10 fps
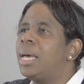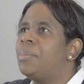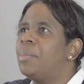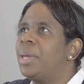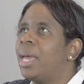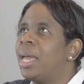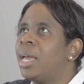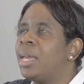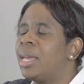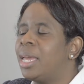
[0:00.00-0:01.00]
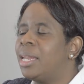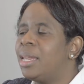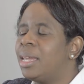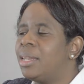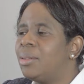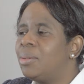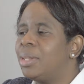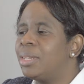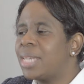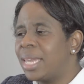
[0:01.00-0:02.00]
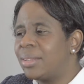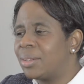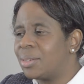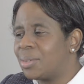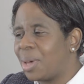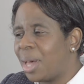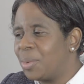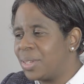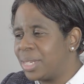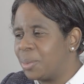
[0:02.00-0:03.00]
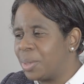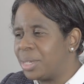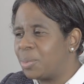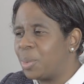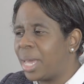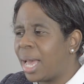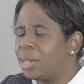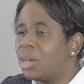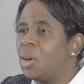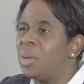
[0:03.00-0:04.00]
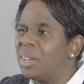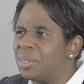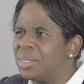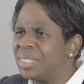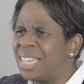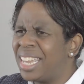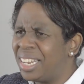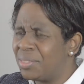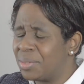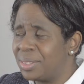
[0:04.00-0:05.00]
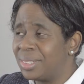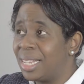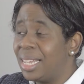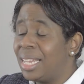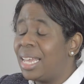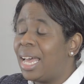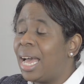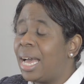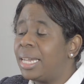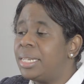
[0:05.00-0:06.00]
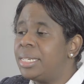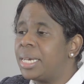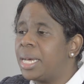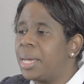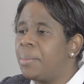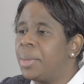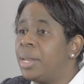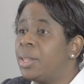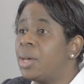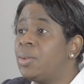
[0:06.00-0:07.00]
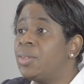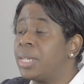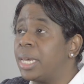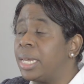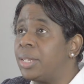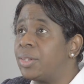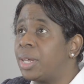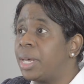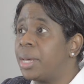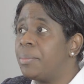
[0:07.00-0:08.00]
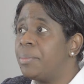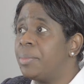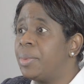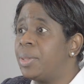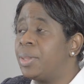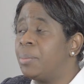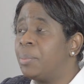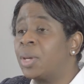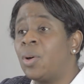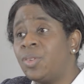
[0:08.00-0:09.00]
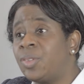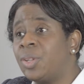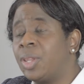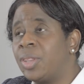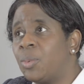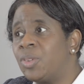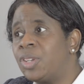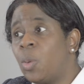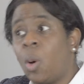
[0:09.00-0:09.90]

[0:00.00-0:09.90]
in the days that I was dealing with it, we had O-levels and A-levels. And in those days, because there was no